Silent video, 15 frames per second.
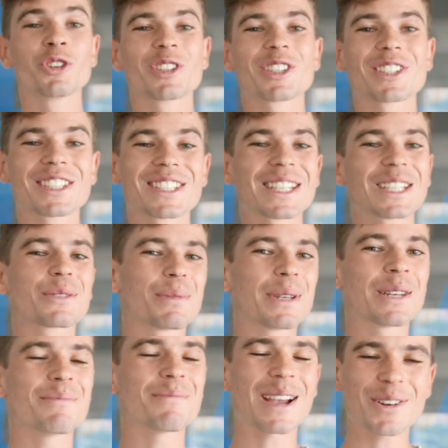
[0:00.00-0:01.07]
Uses a
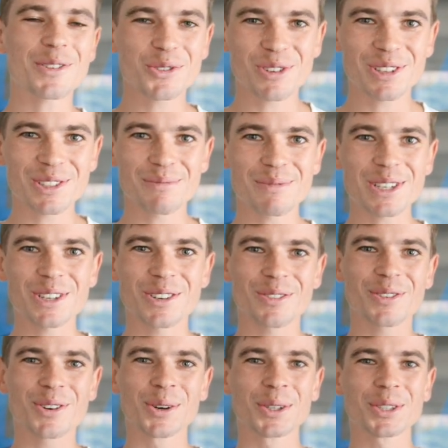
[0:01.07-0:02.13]
six-speed manual transmission,
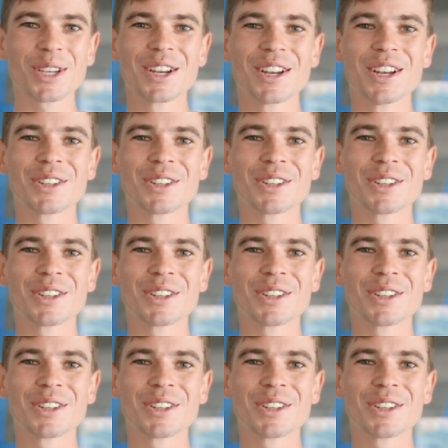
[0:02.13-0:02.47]
of course,